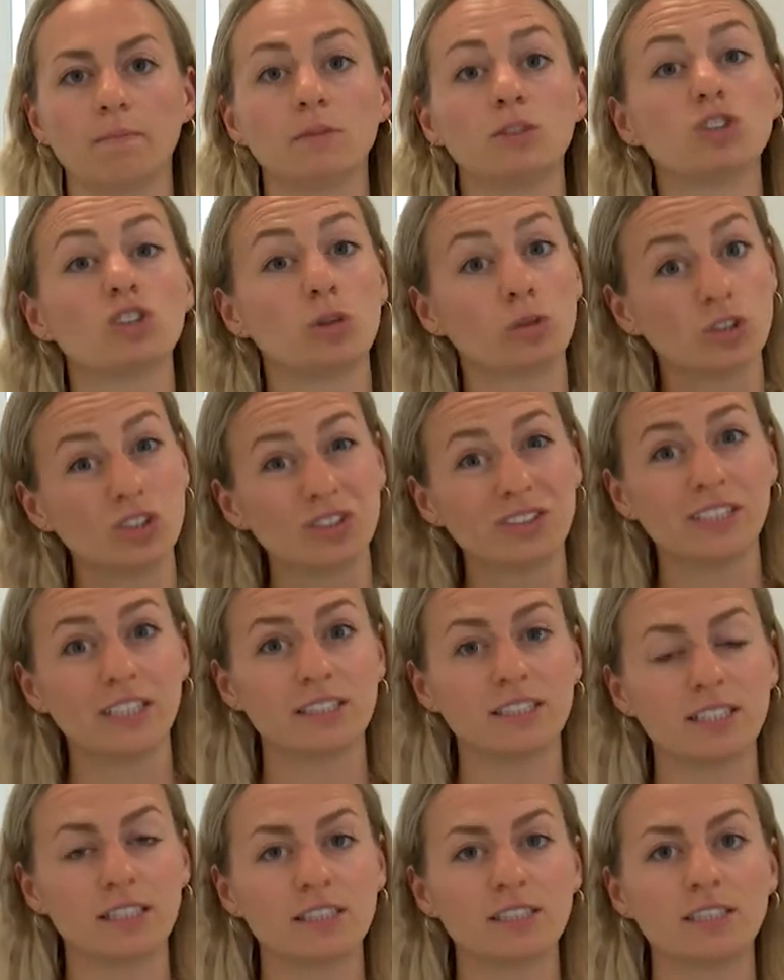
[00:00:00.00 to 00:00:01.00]
social
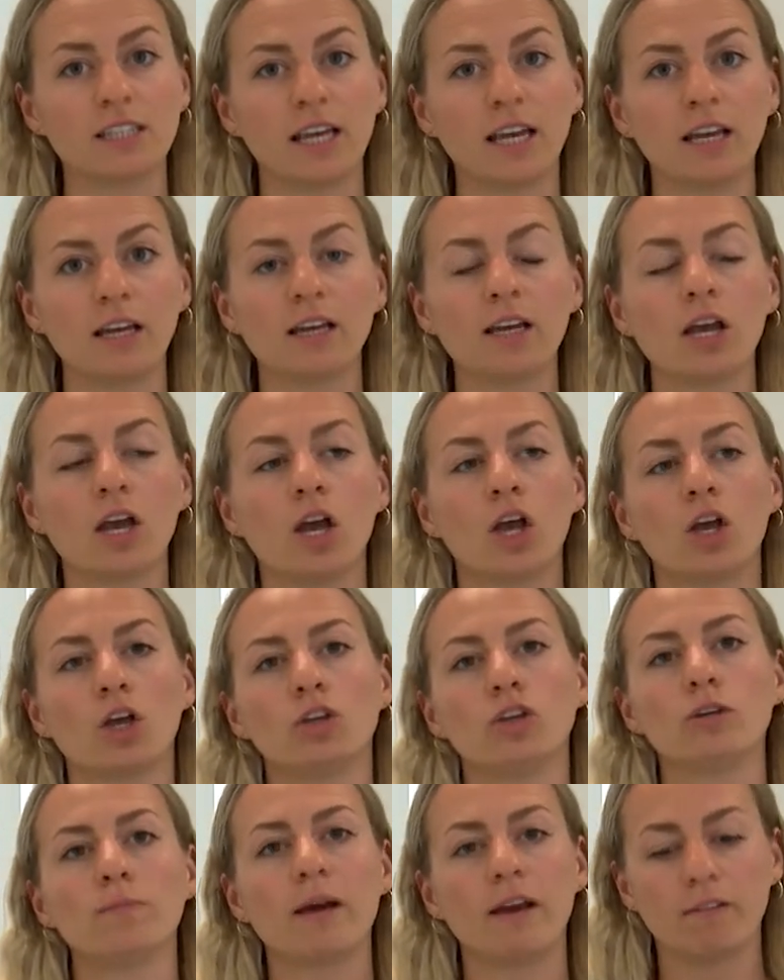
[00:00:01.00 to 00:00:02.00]
distancing,
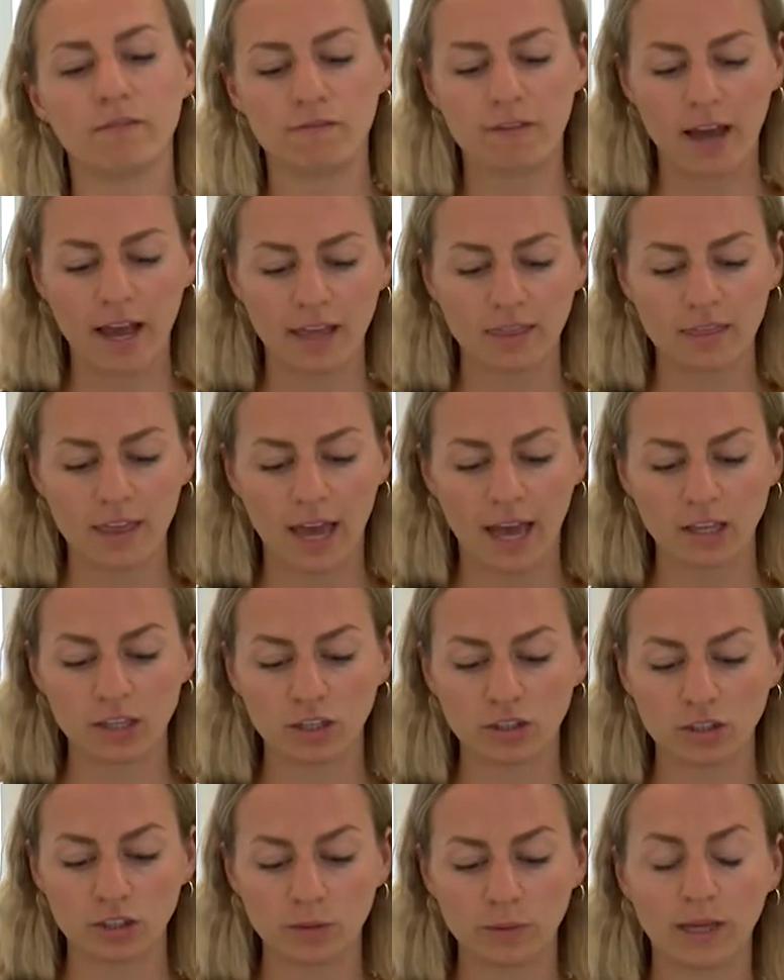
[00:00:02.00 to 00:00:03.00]
you might find that
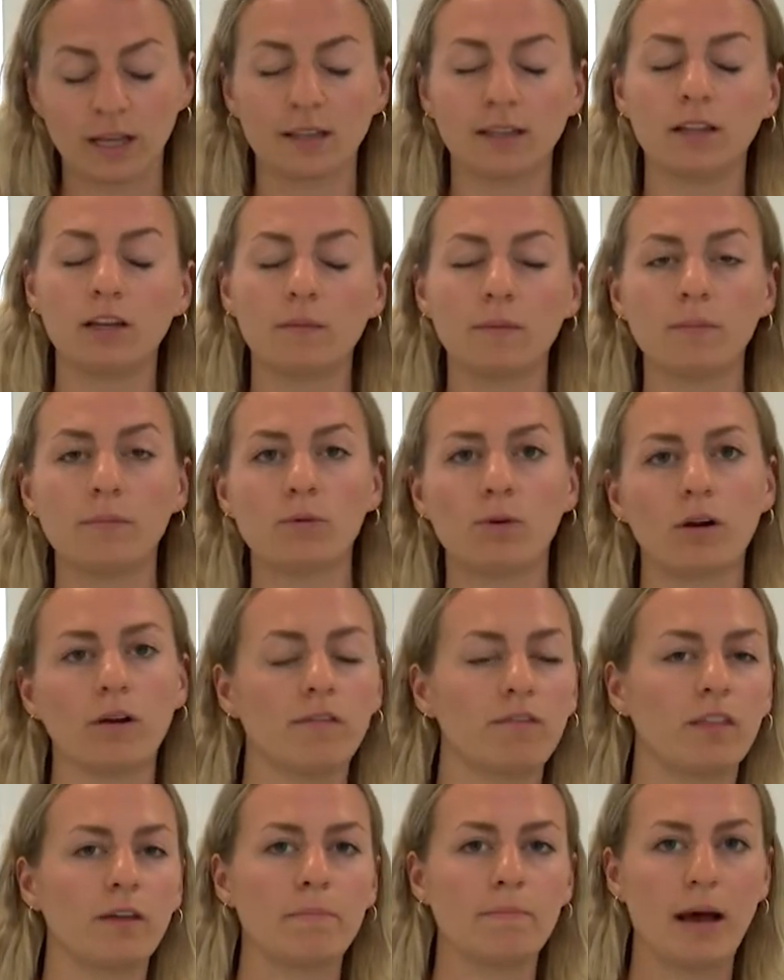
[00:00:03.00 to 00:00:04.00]
you're doing a little bit more
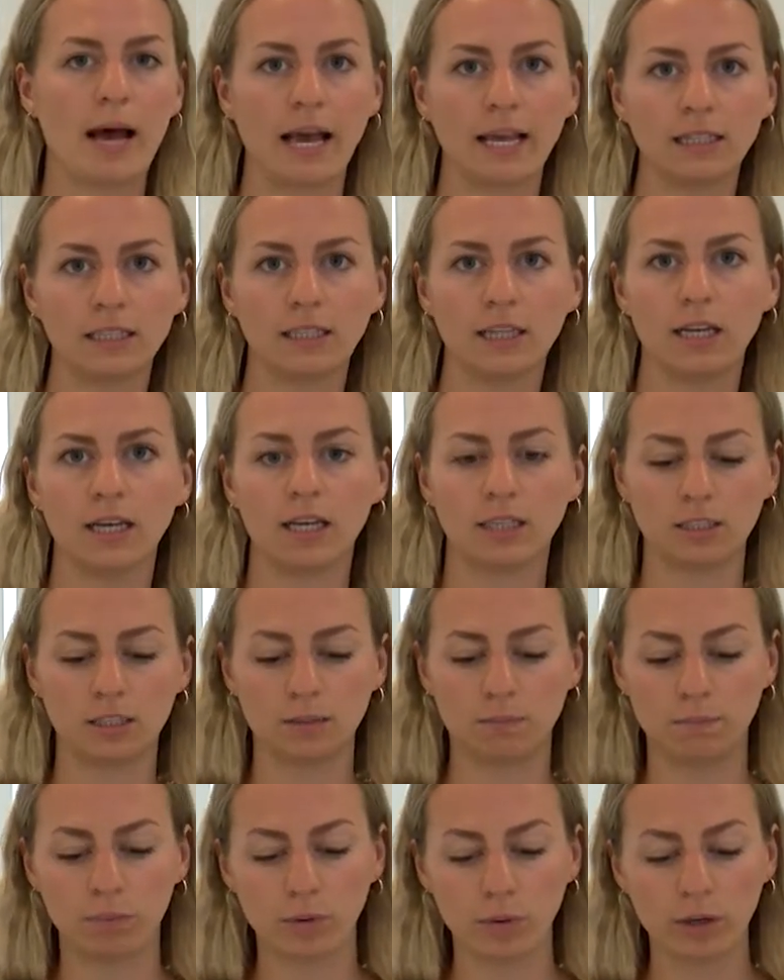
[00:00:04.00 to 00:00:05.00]
of the
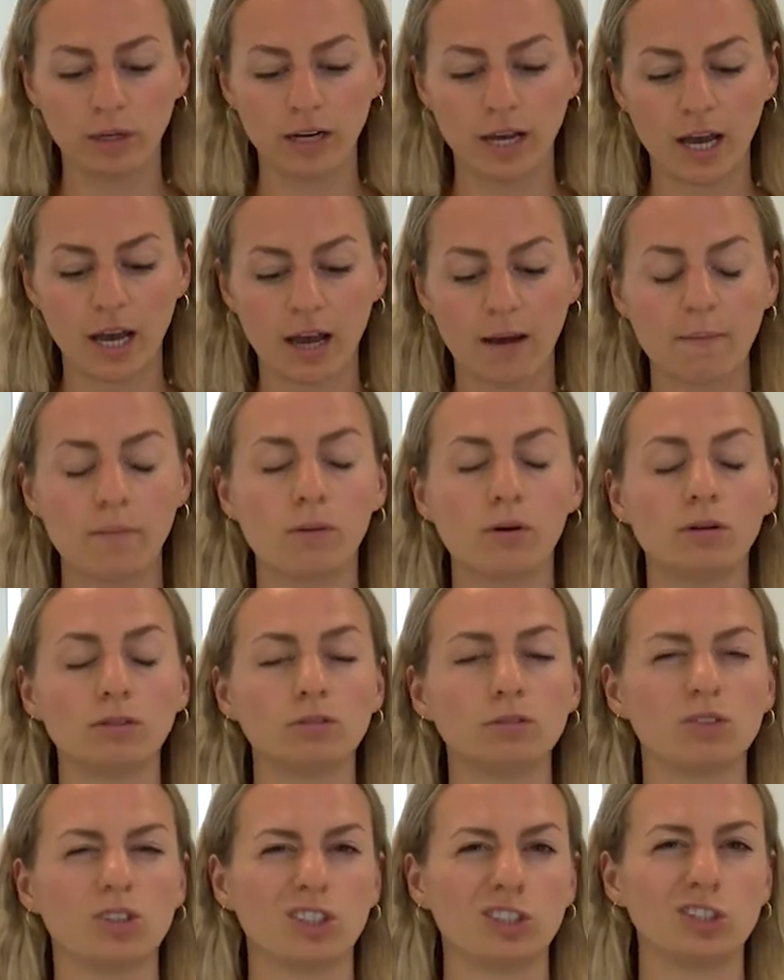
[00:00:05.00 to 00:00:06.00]
mindless boredom
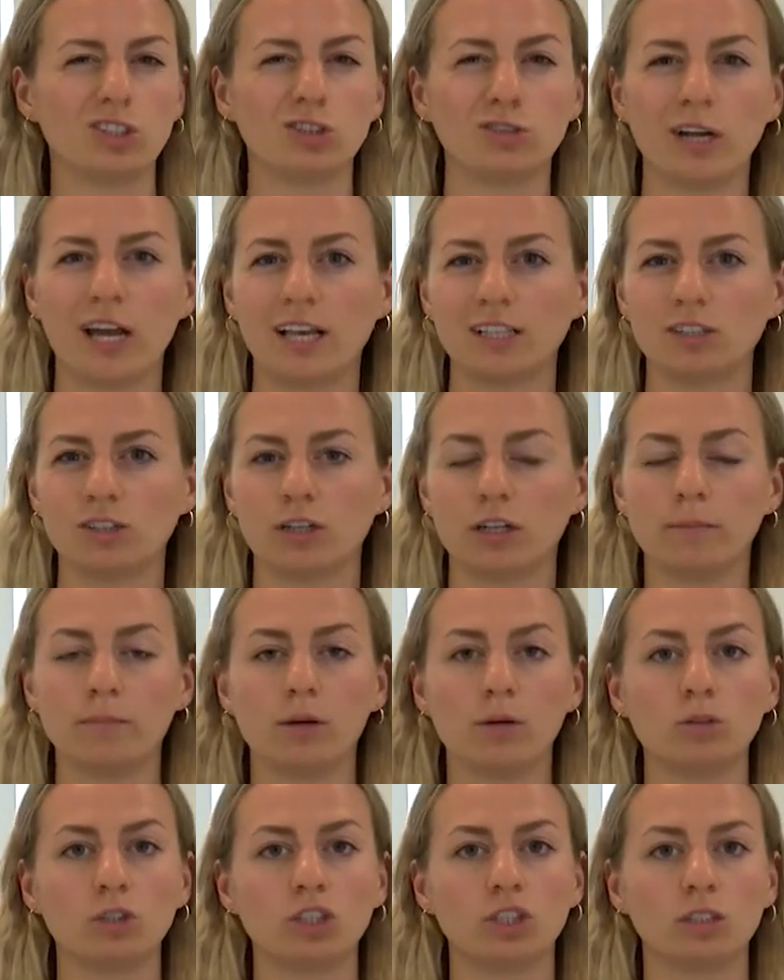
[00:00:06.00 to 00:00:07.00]
or stress or
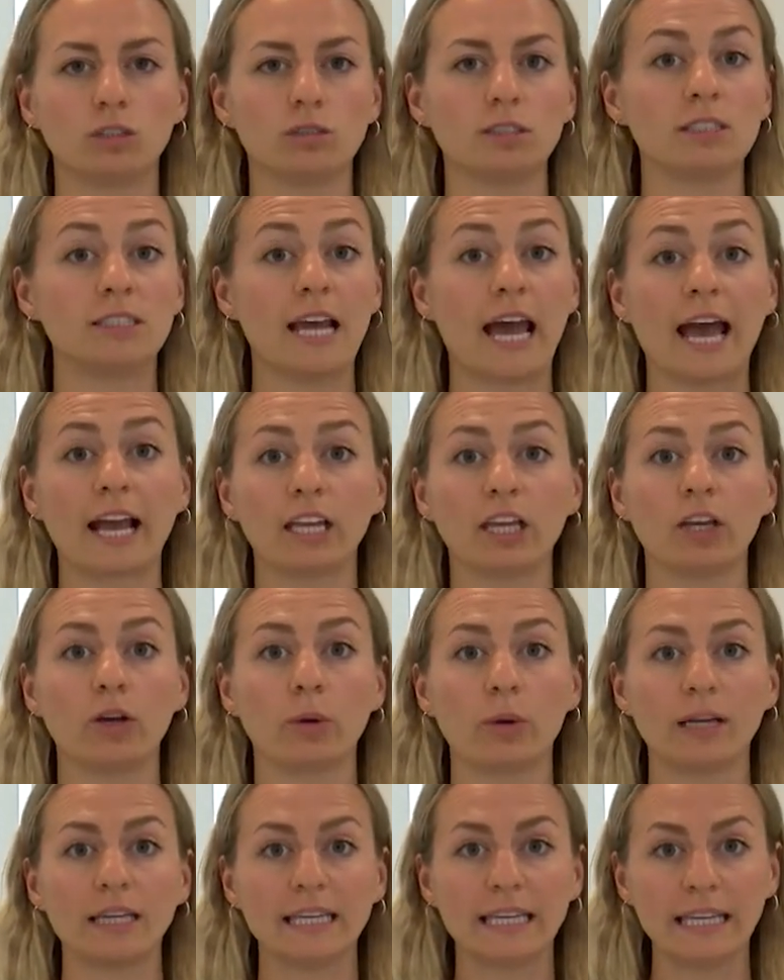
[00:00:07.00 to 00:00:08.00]
emotional snacking
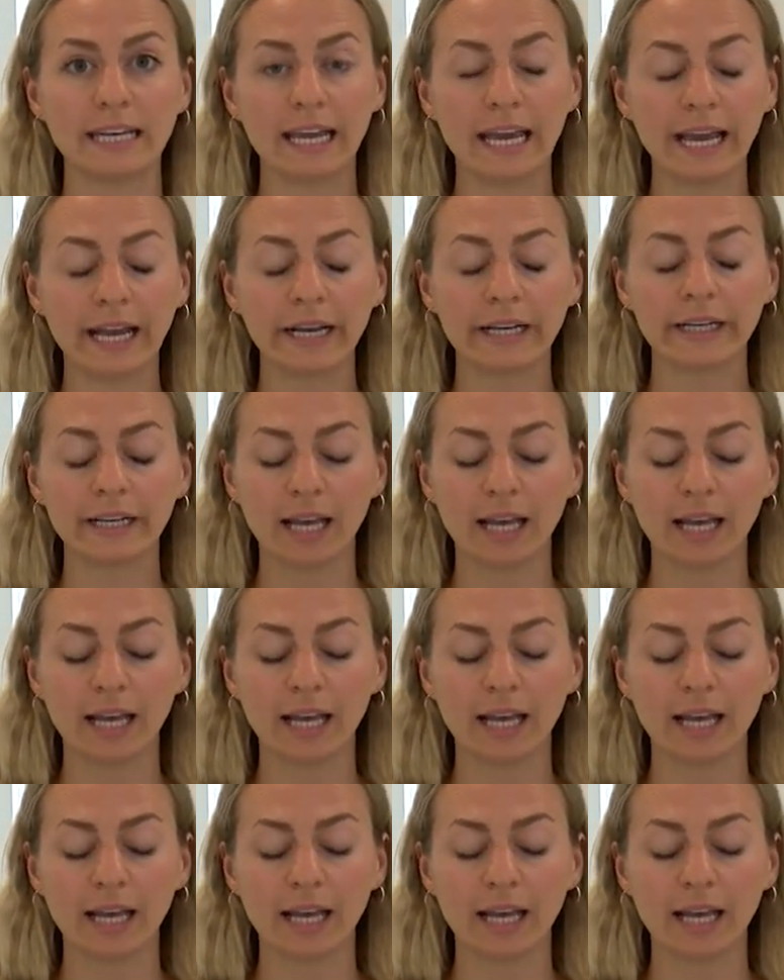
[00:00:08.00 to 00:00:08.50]
or eating.